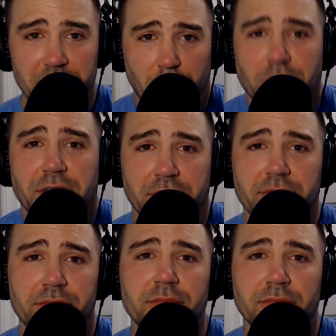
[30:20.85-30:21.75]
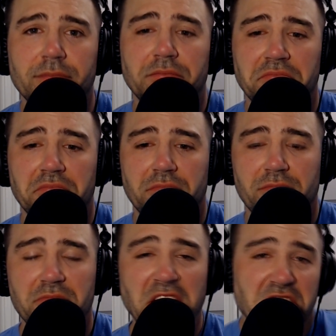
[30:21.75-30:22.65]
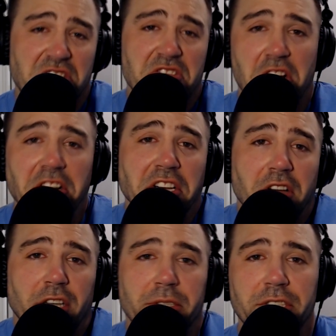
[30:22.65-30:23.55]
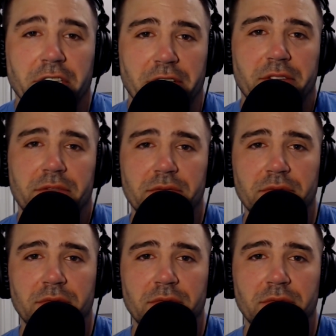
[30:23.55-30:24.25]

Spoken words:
in person. They just dirty talked each other,